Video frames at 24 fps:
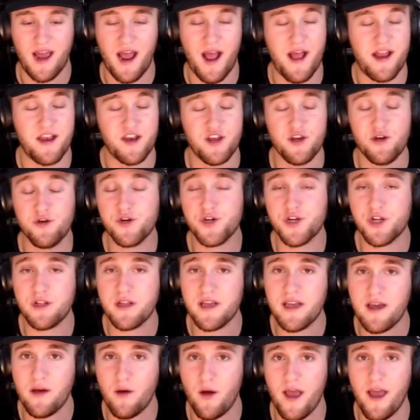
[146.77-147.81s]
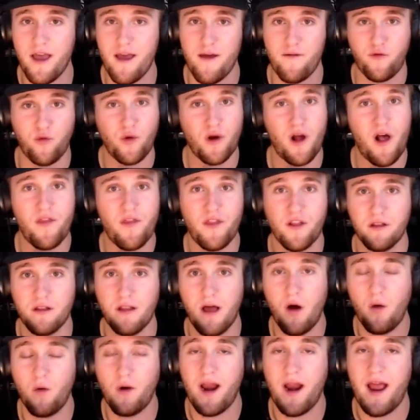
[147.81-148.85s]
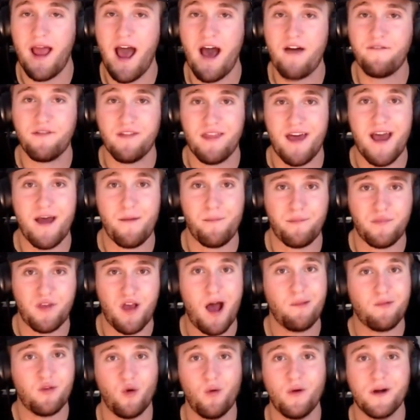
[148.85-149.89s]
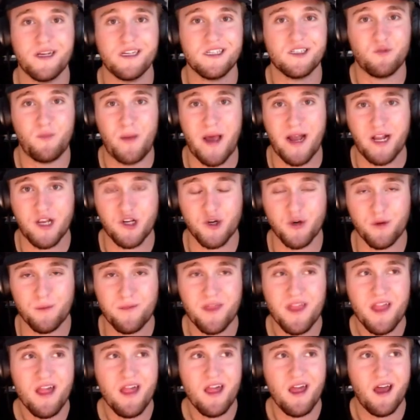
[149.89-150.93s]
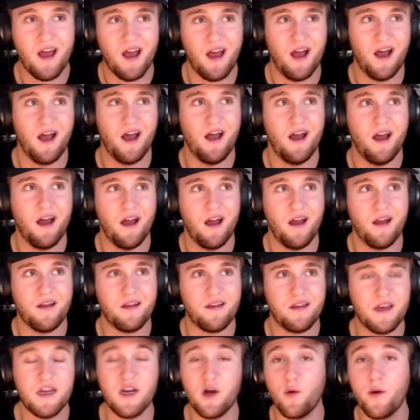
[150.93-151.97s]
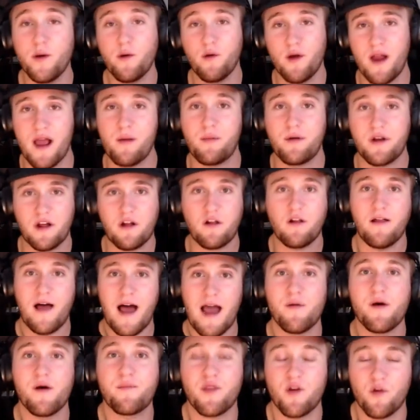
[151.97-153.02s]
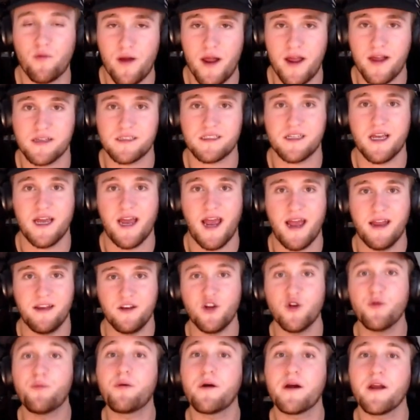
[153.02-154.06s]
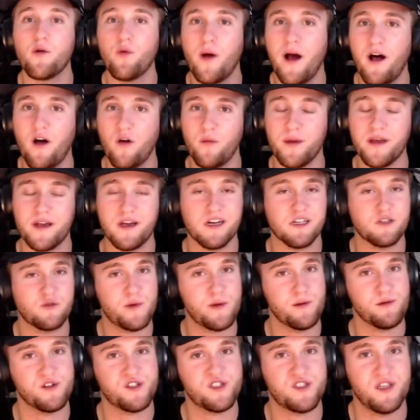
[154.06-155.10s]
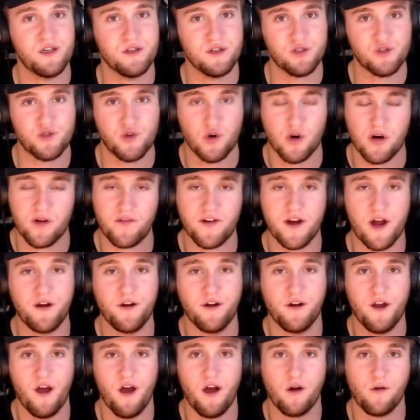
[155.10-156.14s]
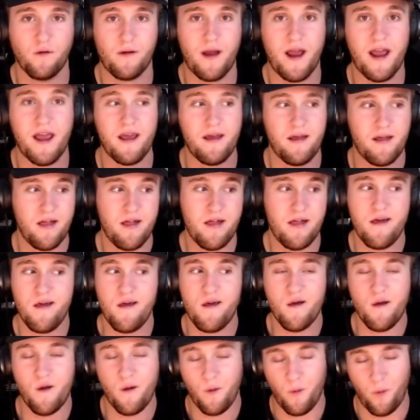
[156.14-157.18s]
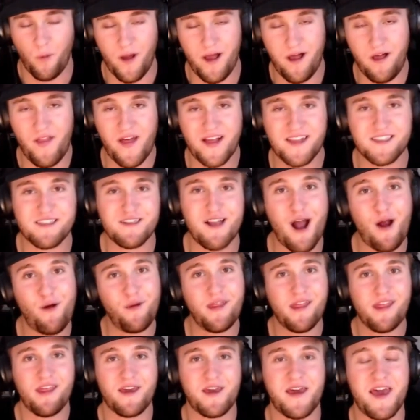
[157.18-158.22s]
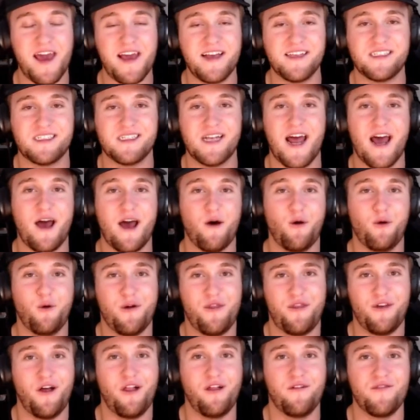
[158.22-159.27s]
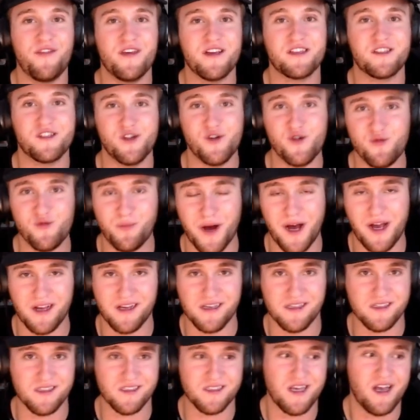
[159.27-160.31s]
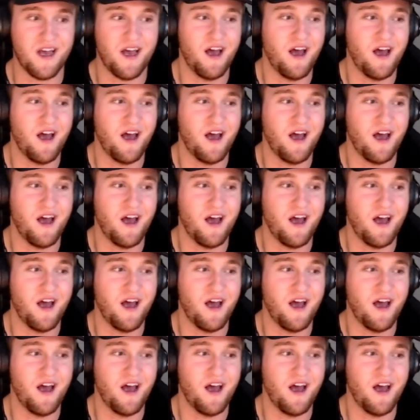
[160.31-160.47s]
usually if we're on the lower half of that top 20 spectrum, we were able to climb up the ranks and do pretty well because we were still sort of an underdog, right? Well, that's not really the case now with all of this new buzz.